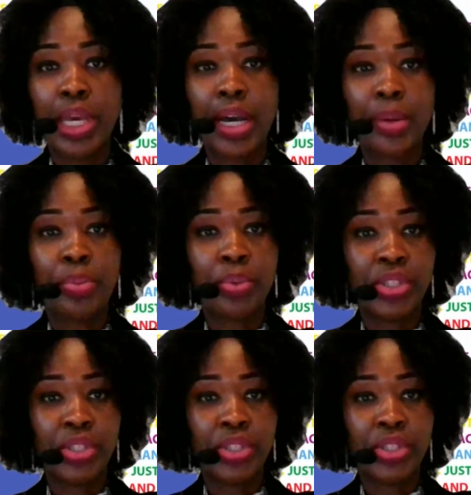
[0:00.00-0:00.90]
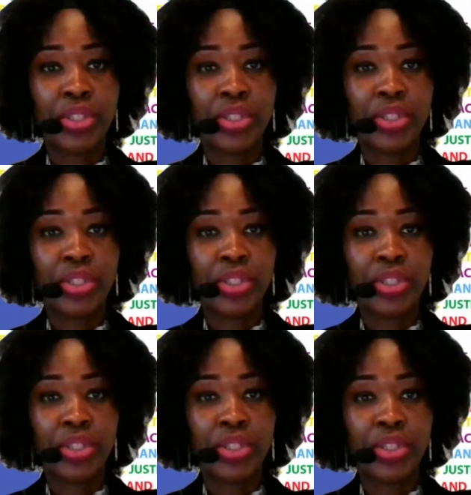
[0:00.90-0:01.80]
We appreciate
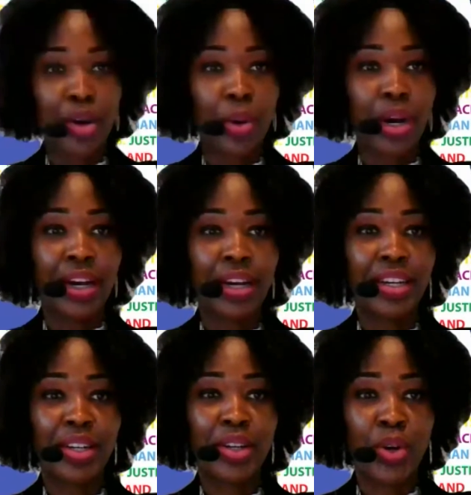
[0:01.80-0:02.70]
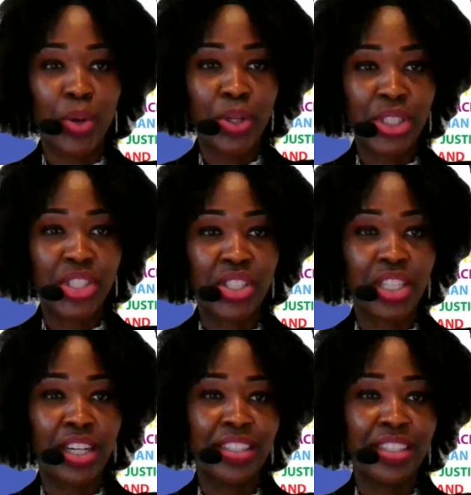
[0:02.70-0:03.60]
our coach,
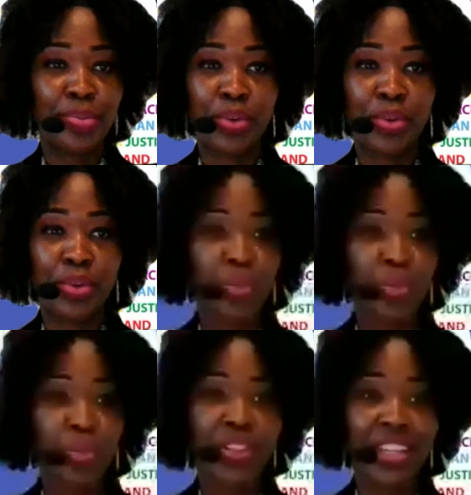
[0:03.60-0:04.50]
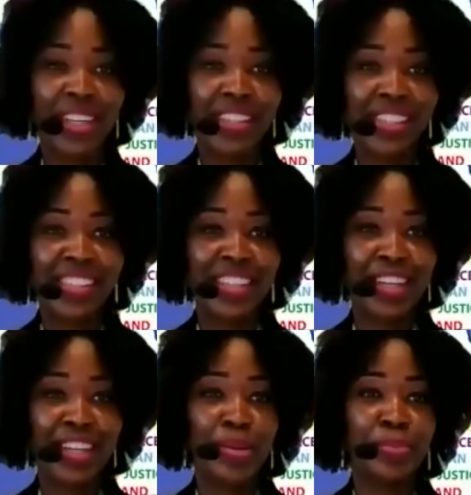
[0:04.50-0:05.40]
Professor Noelle
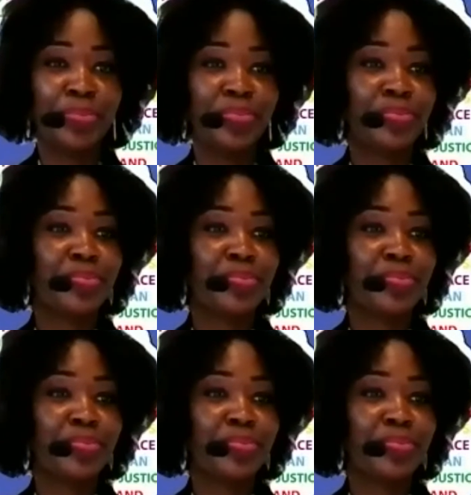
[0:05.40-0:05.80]
Quinnett,